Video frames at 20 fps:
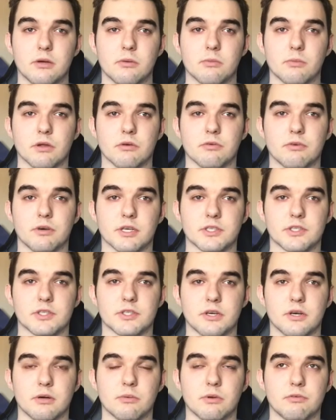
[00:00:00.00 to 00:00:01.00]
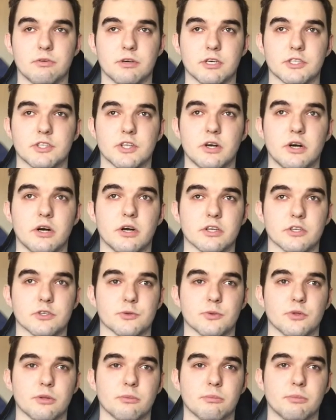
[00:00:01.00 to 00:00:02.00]
When I first started, I
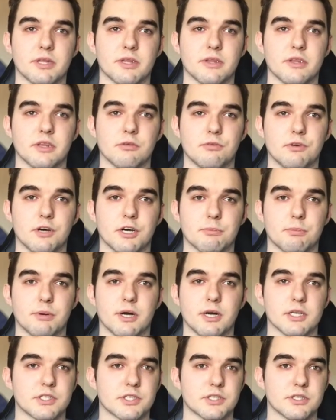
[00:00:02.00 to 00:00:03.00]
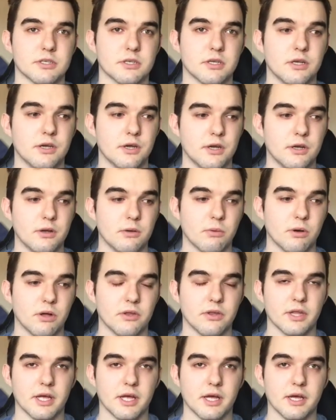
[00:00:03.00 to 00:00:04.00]
saw them, but the third person
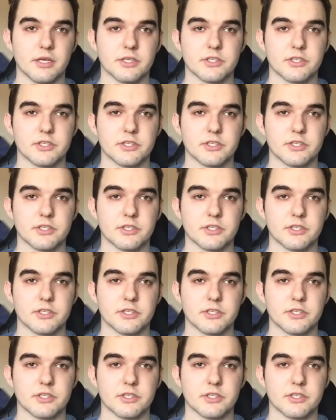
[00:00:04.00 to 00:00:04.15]
weren't there.